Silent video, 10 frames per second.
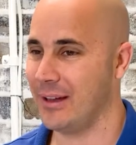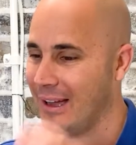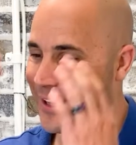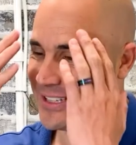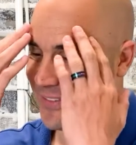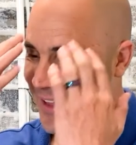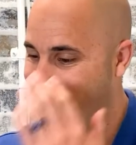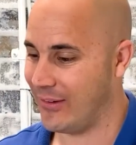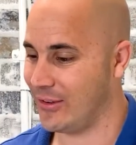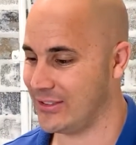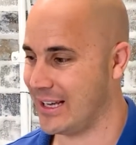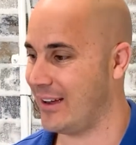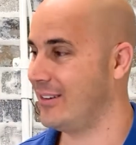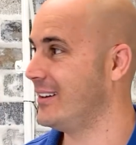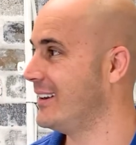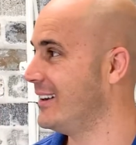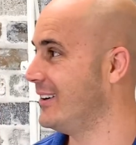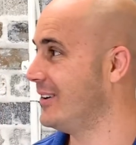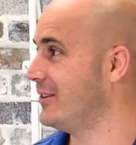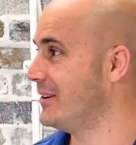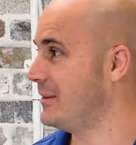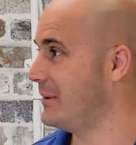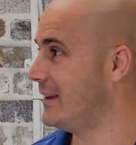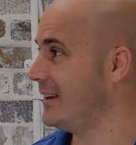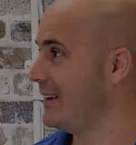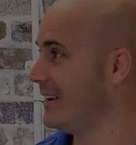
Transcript: gosh, if that falls down, you're going to be...